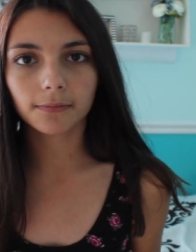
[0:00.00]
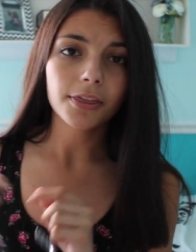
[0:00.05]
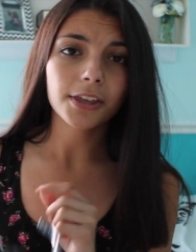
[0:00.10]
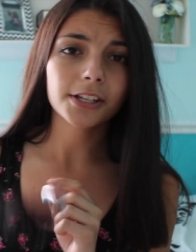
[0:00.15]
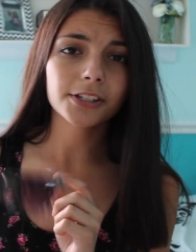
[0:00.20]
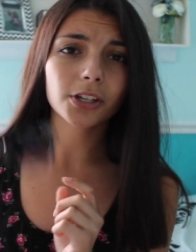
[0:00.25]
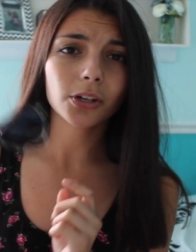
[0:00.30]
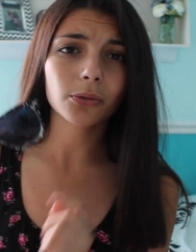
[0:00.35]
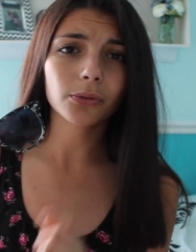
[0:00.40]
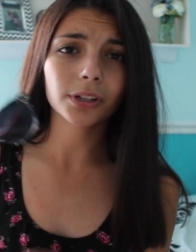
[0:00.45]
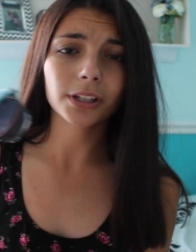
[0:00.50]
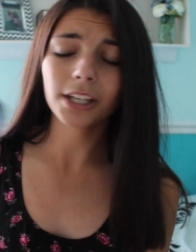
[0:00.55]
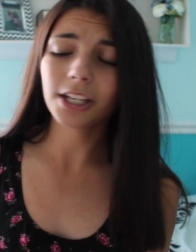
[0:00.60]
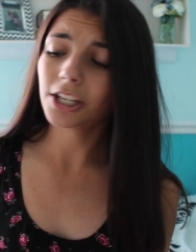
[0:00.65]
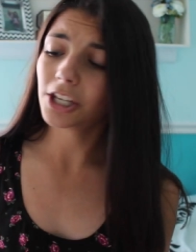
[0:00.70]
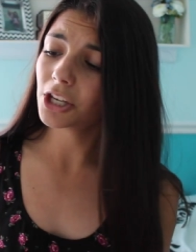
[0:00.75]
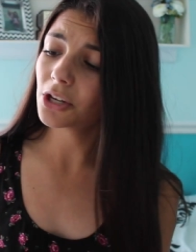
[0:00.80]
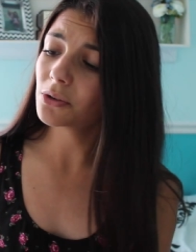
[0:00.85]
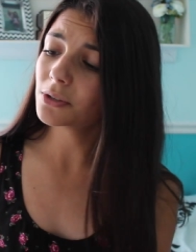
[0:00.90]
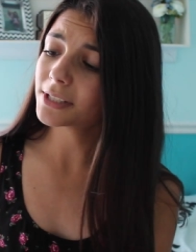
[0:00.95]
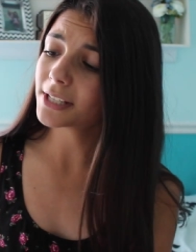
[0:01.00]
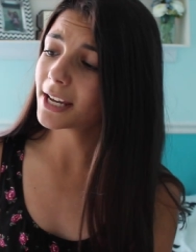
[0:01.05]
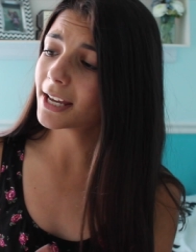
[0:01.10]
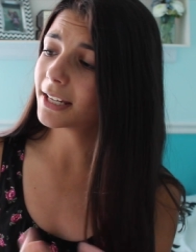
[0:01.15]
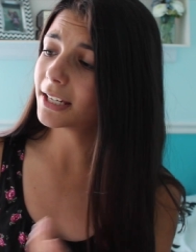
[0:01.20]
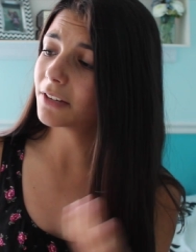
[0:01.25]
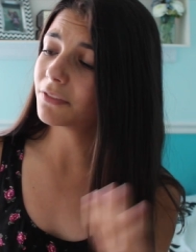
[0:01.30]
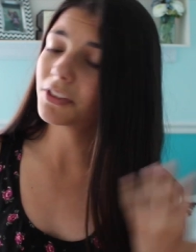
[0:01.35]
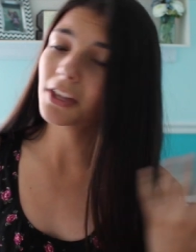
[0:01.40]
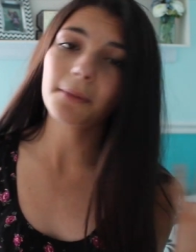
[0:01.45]
These are really cute,
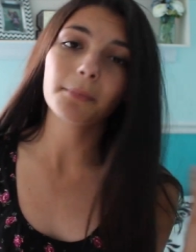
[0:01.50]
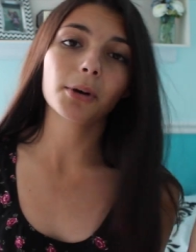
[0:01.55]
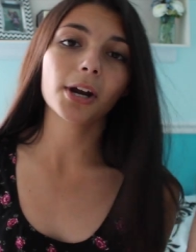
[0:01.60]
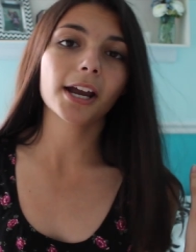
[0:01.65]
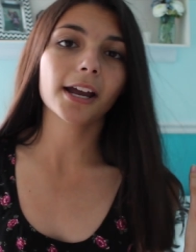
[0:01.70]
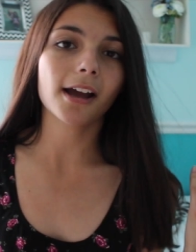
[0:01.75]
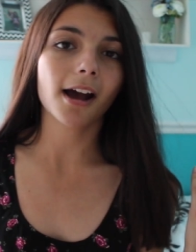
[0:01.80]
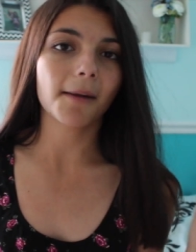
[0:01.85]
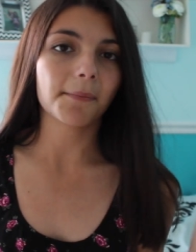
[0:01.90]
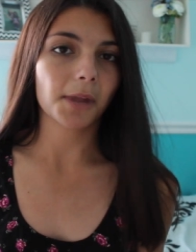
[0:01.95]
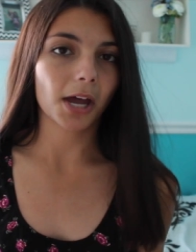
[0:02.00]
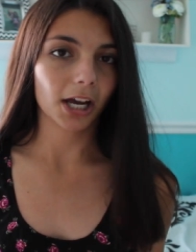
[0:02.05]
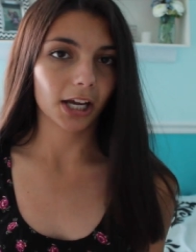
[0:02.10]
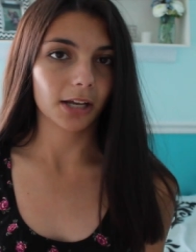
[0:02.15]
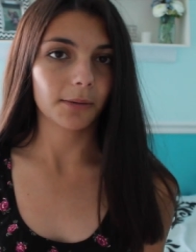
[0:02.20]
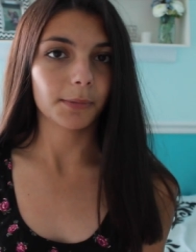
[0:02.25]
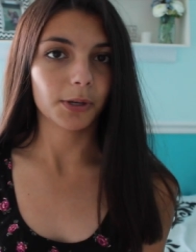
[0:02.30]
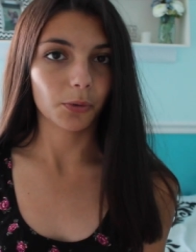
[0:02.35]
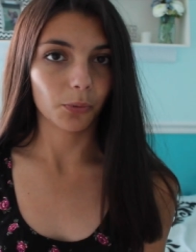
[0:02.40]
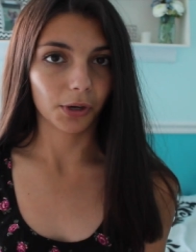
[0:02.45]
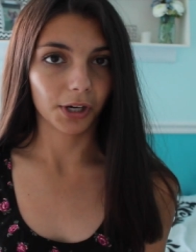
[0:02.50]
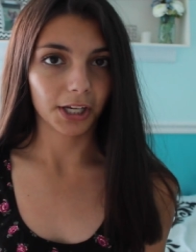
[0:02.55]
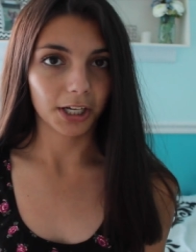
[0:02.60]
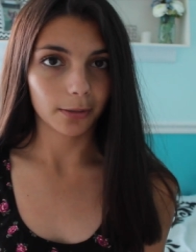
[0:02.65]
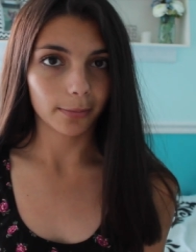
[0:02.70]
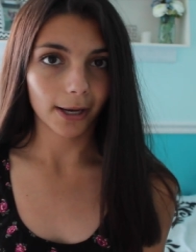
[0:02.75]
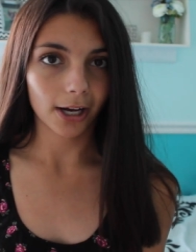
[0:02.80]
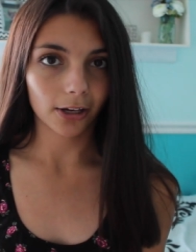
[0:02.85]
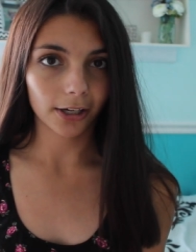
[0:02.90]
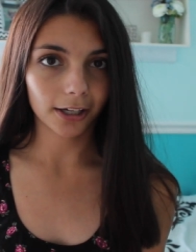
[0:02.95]
and if they break, I'm not going to be
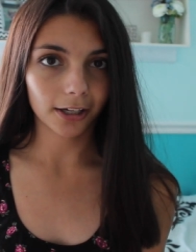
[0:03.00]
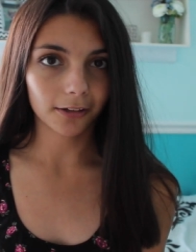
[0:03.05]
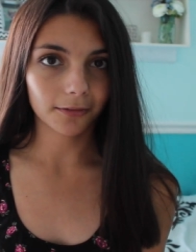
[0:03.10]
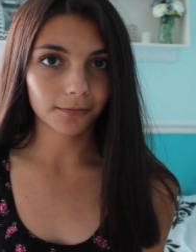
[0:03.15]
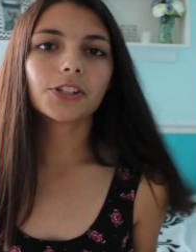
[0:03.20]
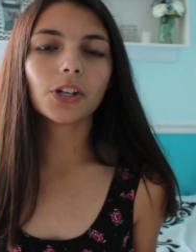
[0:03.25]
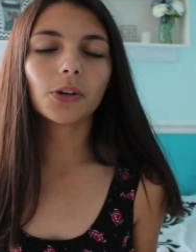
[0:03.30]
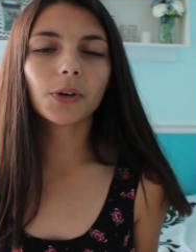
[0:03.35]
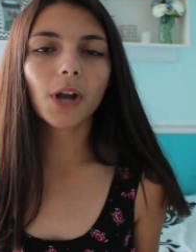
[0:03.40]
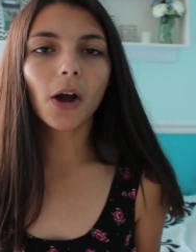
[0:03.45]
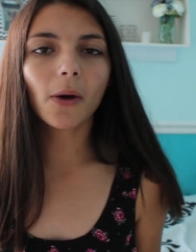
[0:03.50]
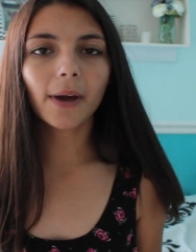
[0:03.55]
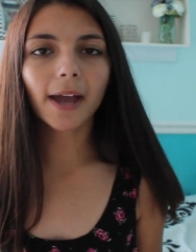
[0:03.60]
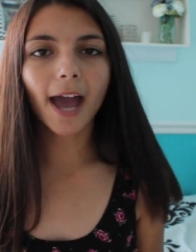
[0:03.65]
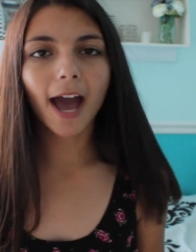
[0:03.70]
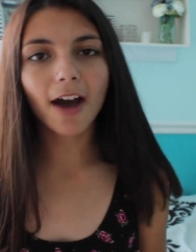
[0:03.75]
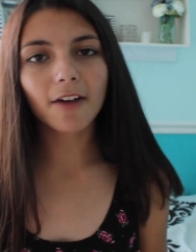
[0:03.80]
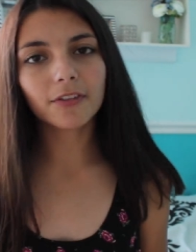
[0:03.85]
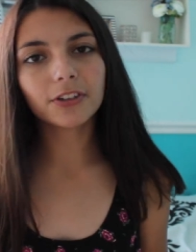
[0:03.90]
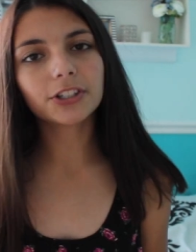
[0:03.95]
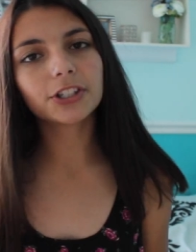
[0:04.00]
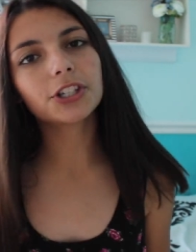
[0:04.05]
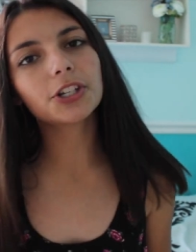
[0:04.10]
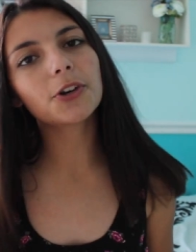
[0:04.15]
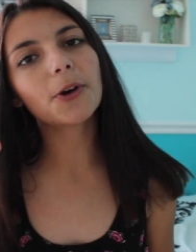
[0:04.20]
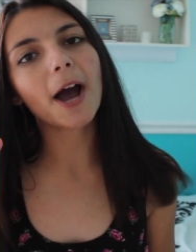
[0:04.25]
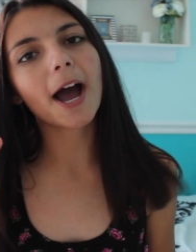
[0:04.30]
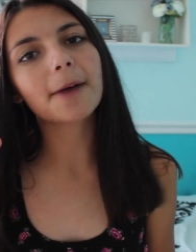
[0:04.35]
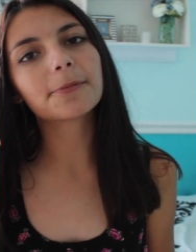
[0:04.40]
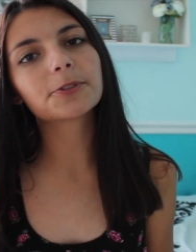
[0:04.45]
worried about it. So now I have
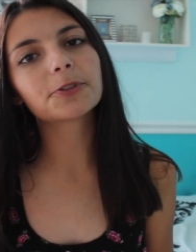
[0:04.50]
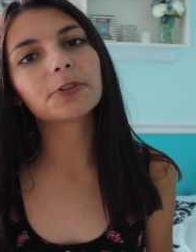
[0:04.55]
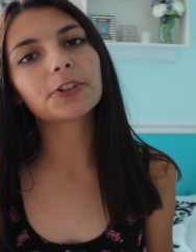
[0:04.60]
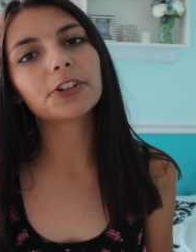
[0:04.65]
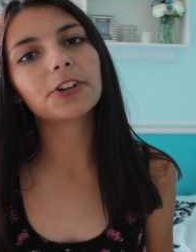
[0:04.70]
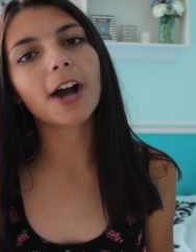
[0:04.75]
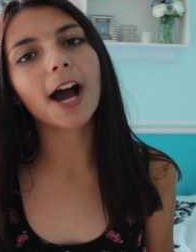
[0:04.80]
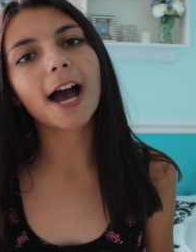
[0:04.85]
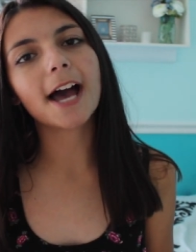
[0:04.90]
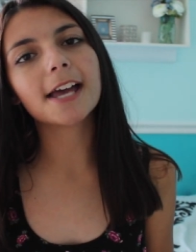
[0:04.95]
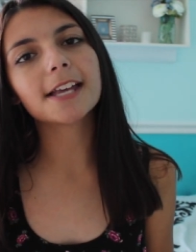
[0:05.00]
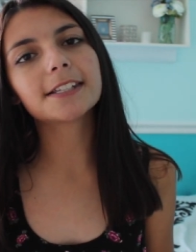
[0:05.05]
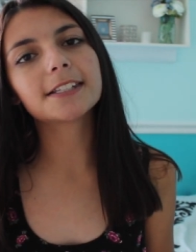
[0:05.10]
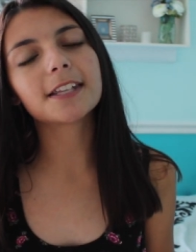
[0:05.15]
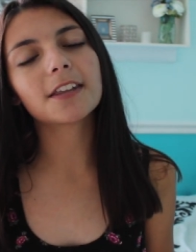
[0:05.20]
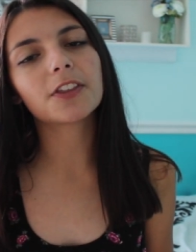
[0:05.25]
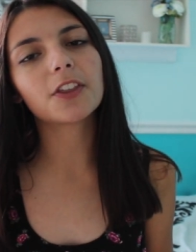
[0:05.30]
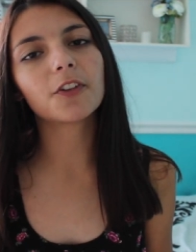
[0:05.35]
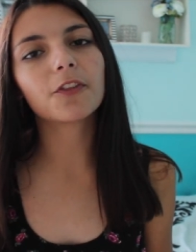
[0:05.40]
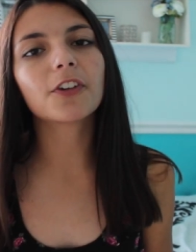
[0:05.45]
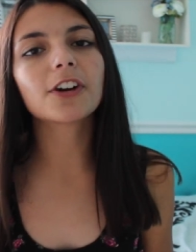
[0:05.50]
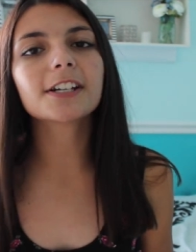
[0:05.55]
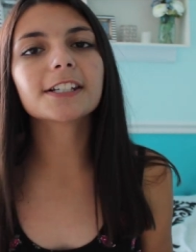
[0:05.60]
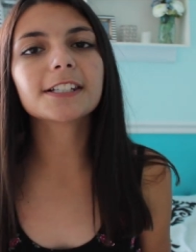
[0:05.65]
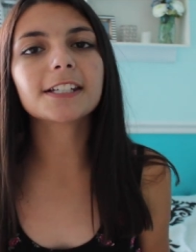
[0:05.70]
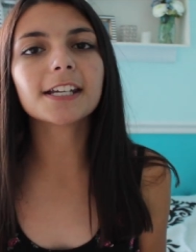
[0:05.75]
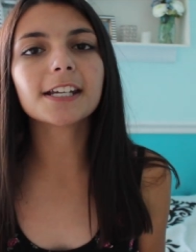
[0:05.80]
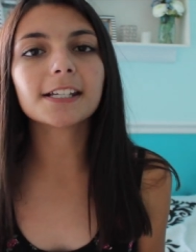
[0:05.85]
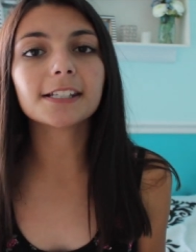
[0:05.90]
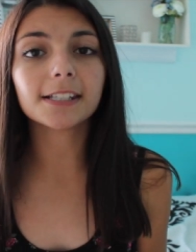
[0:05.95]
two apps for you guys. The
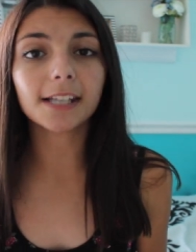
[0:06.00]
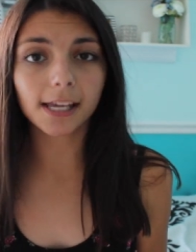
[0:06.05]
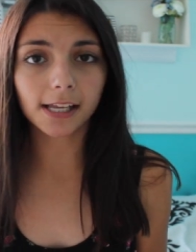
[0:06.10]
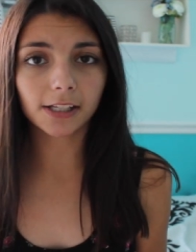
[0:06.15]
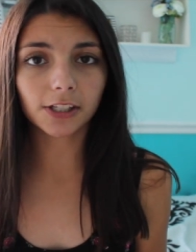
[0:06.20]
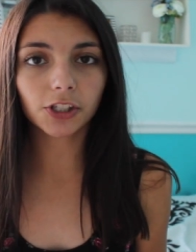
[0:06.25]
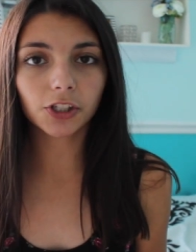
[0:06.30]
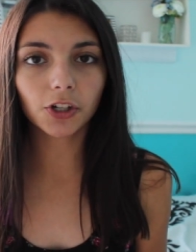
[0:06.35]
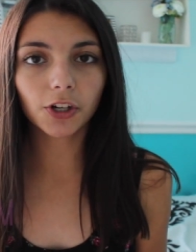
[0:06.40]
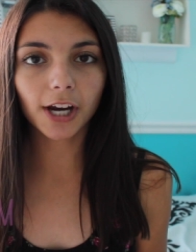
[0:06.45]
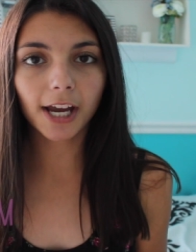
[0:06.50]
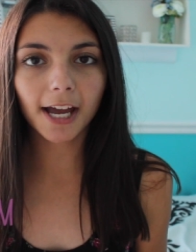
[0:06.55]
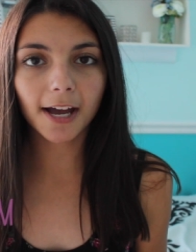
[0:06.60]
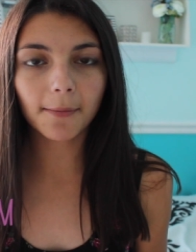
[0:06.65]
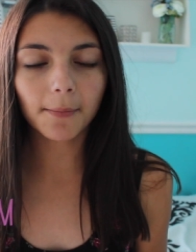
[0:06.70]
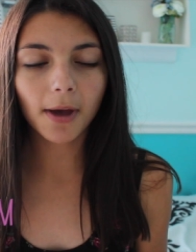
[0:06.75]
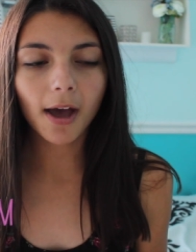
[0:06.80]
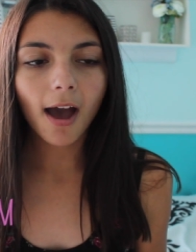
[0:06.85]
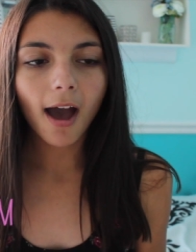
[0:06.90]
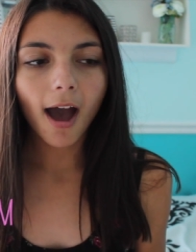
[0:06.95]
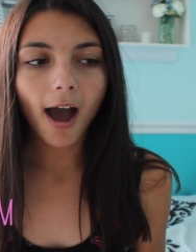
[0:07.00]
first is Instagram.